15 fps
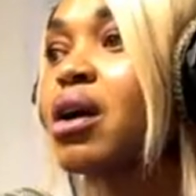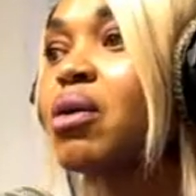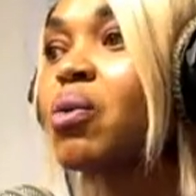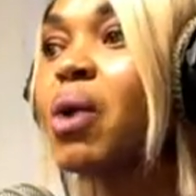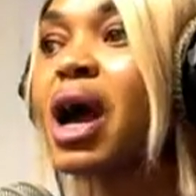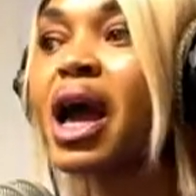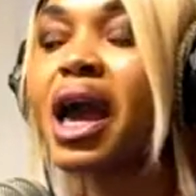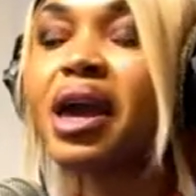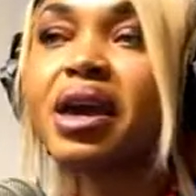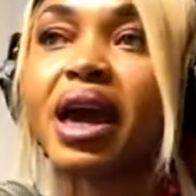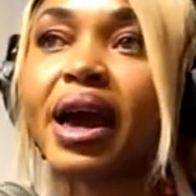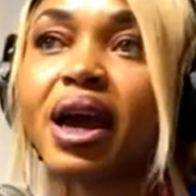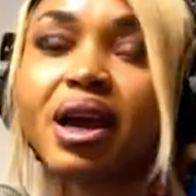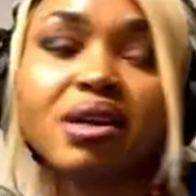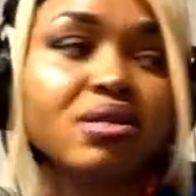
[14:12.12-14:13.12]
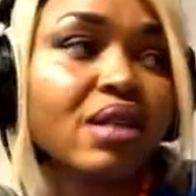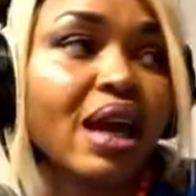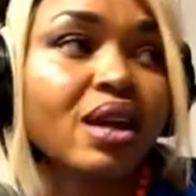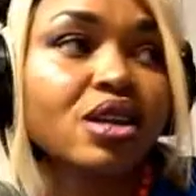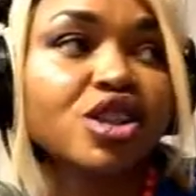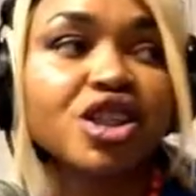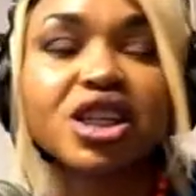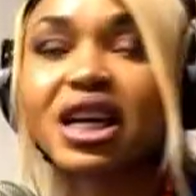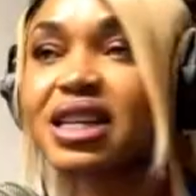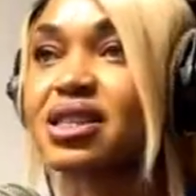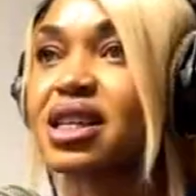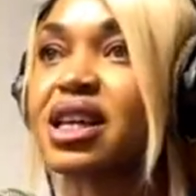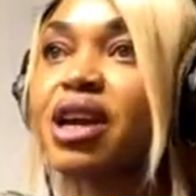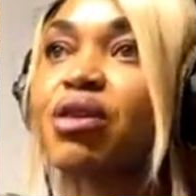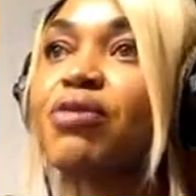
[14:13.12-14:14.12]
Why I like she can
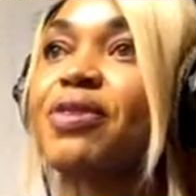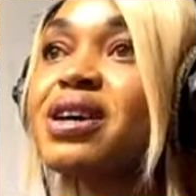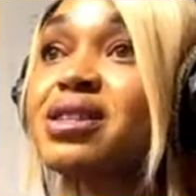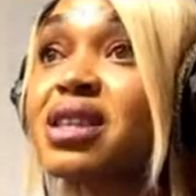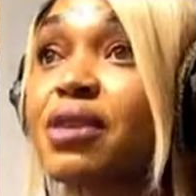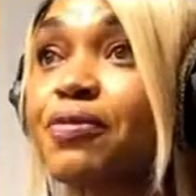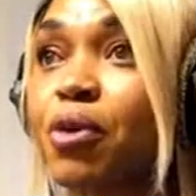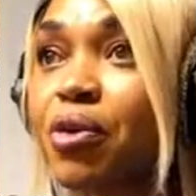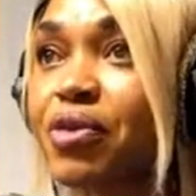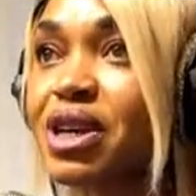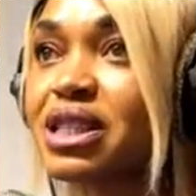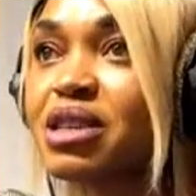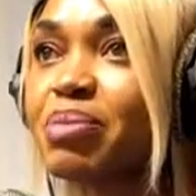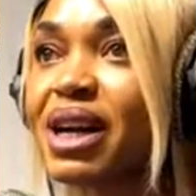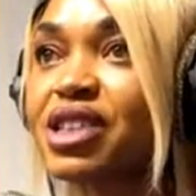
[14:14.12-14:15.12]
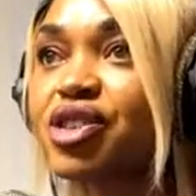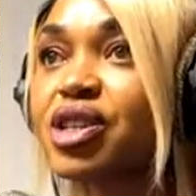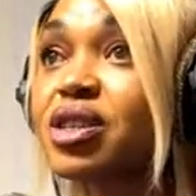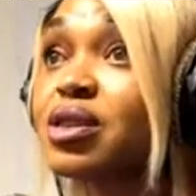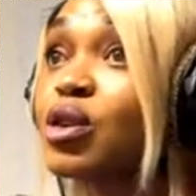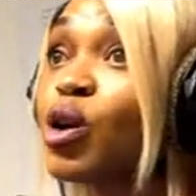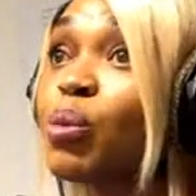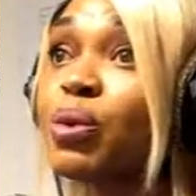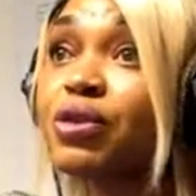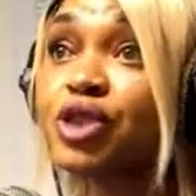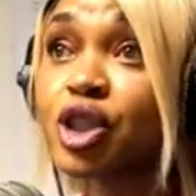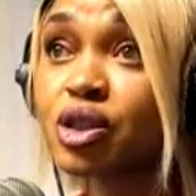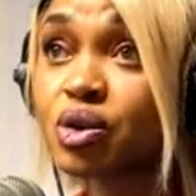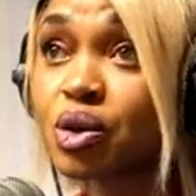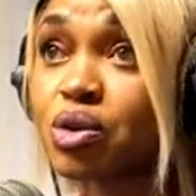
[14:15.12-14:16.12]
take care of herself already by dressing up if
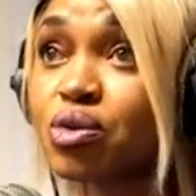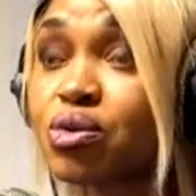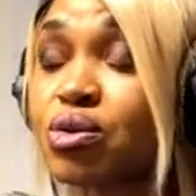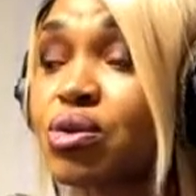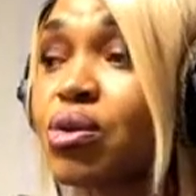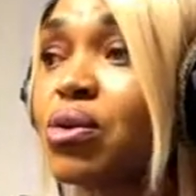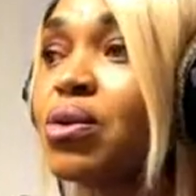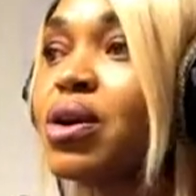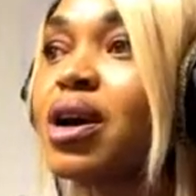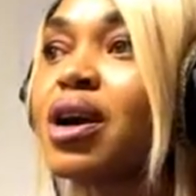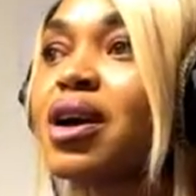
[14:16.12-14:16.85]
she's going to school.